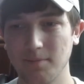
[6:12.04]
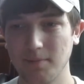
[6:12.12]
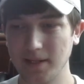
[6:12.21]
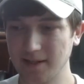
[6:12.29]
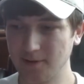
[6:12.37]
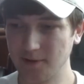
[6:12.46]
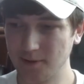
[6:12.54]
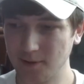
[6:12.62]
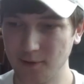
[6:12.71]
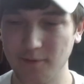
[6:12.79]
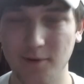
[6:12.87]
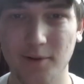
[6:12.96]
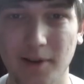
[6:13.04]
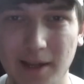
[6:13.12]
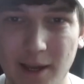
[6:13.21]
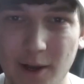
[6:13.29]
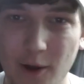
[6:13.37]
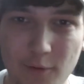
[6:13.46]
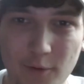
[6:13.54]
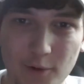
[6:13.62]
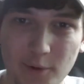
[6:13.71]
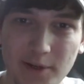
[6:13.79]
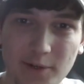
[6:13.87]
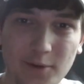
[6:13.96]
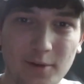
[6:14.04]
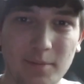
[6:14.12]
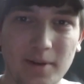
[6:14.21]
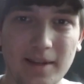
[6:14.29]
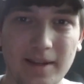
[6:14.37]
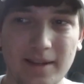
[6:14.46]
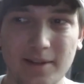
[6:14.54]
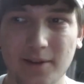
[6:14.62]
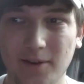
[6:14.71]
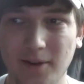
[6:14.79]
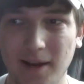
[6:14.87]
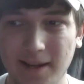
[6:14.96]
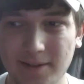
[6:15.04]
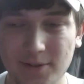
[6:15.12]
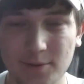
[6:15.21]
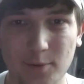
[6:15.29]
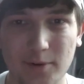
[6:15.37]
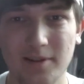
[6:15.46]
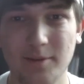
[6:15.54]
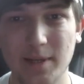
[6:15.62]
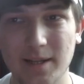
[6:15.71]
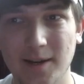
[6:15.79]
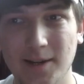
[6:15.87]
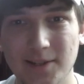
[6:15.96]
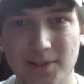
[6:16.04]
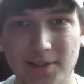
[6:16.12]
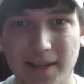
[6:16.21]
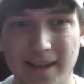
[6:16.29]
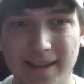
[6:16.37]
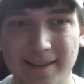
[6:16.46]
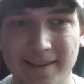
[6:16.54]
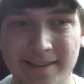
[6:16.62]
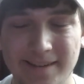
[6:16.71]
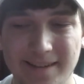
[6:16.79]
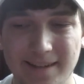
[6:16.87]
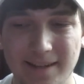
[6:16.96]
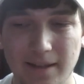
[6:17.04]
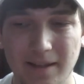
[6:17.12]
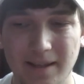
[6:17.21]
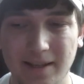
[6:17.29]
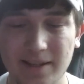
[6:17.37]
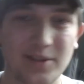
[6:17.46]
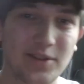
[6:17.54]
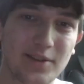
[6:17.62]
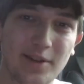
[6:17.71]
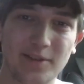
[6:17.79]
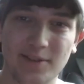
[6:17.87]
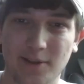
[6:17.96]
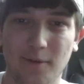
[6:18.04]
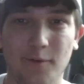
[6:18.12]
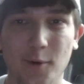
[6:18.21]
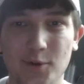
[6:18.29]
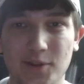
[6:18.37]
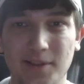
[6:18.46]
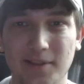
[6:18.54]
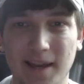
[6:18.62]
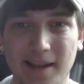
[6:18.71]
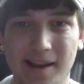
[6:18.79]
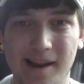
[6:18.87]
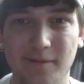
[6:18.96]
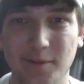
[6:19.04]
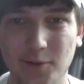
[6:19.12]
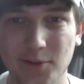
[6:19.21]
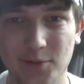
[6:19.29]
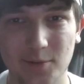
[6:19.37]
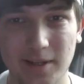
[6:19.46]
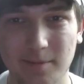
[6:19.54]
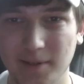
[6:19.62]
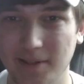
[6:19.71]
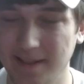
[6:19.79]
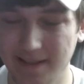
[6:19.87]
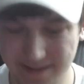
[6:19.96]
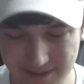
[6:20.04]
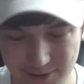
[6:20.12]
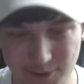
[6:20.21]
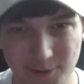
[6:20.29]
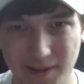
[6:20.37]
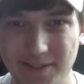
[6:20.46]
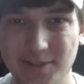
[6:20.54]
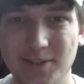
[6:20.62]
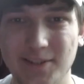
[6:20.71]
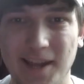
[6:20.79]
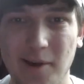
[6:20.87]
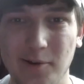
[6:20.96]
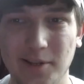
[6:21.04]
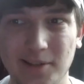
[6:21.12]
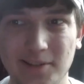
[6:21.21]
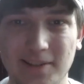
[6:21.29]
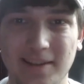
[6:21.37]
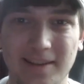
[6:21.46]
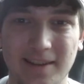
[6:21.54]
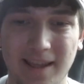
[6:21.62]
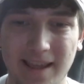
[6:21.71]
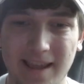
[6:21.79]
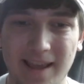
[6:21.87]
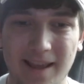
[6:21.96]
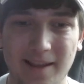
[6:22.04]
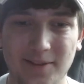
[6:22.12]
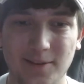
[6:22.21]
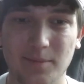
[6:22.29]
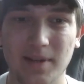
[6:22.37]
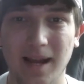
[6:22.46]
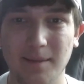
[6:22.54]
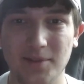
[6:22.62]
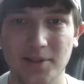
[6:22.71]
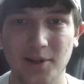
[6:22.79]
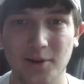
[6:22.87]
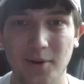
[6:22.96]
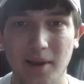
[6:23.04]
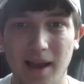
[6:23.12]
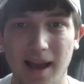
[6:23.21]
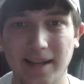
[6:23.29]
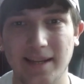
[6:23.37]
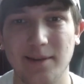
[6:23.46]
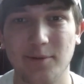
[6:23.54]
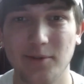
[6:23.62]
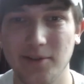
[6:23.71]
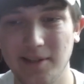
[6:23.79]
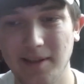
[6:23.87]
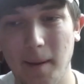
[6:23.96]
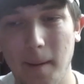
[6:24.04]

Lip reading: being a little overcritical, but I just wanted to be honest, and it's unfortunate that I feel this way, but that's just how it is, and sometimes I can't really